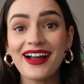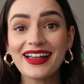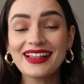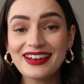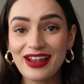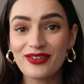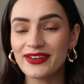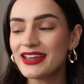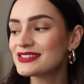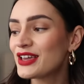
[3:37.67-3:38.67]
I love
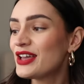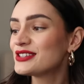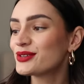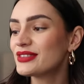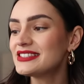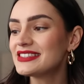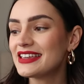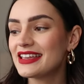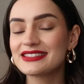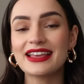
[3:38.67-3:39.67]
it. So this
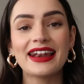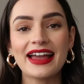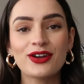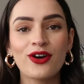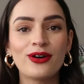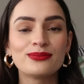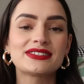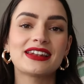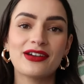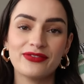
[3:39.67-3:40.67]
is
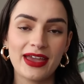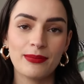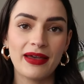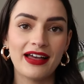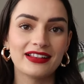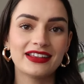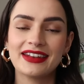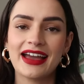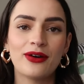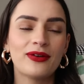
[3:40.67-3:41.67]
Lancome's La Vie Belle.
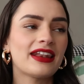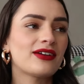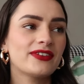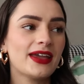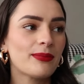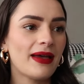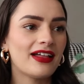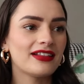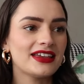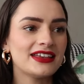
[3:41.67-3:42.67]
Now, La Vie
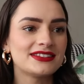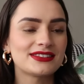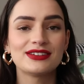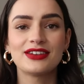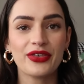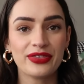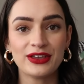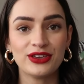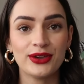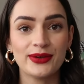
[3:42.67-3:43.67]
Belle is
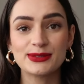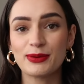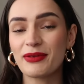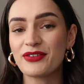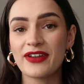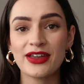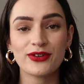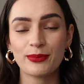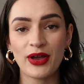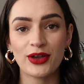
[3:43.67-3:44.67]
nothing new. It's been my
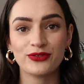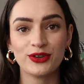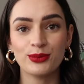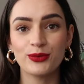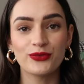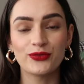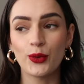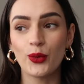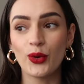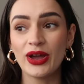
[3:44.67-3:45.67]
favorite perfume
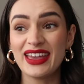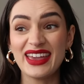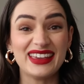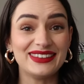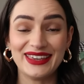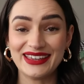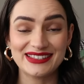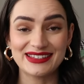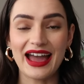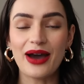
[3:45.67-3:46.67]
for
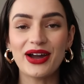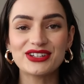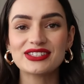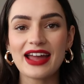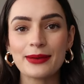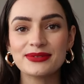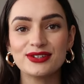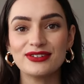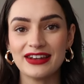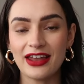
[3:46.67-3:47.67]
years now. I just
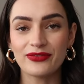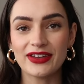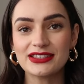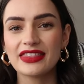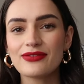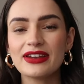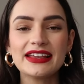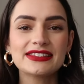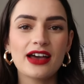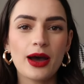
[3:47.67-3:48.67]
absolutely love it. They
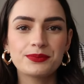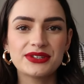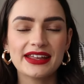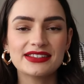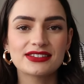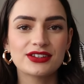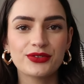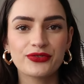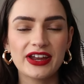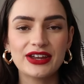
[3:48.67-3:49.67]
release updates to
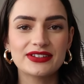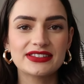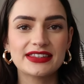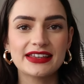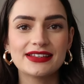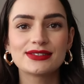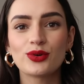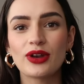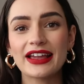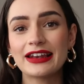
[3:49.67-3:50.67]
the fragrances
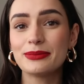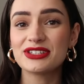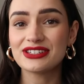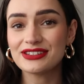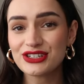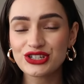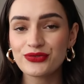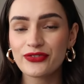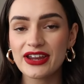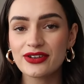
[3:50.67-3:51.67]
or like limited
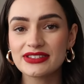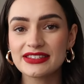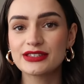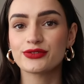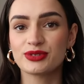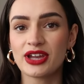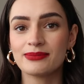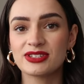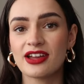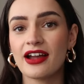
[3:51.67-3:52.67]
edition fragrances from
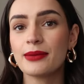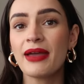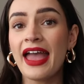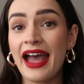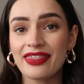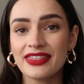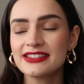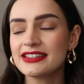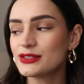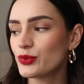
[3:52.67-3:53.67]
time to time, and
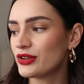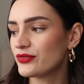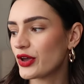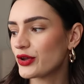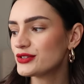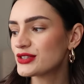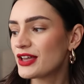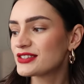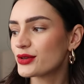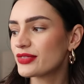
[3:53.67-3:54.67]
this is one of those.
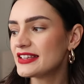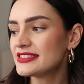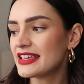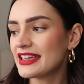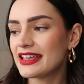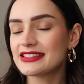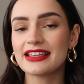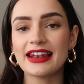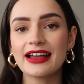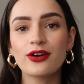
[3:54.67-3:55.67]
So this is
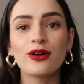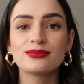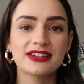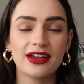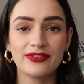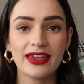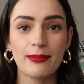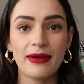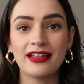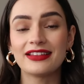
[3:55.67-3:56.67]
Lancome's La
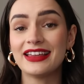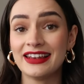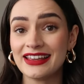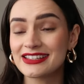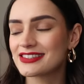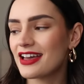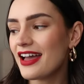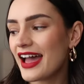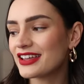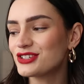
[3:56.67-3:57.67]
Vie Belle
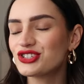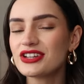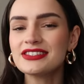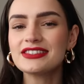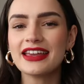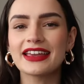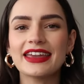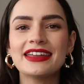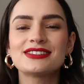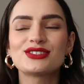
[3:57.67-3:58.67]
Elixir, and I just think
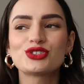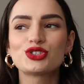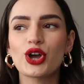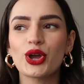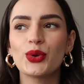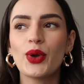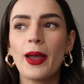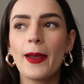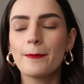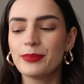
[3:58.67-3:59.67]
it's so
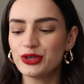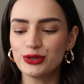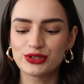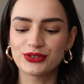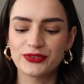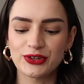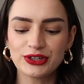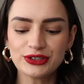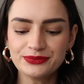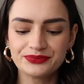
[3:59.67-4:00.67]

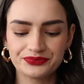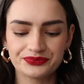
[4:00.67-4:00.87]
beautiful.